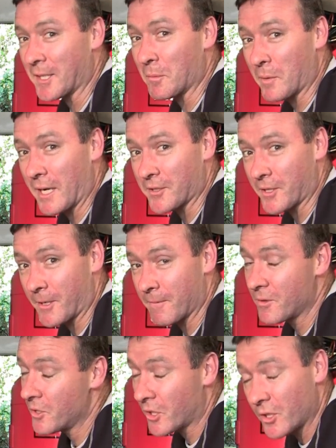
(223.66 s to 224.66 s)
a compressor.
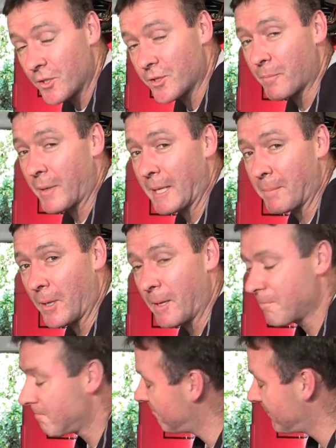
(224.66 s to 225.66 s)
You can use a bike
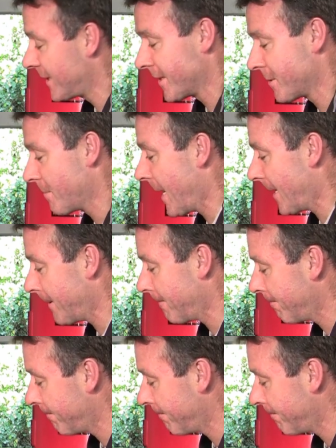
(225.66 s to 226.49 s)
pump, doesn't matter.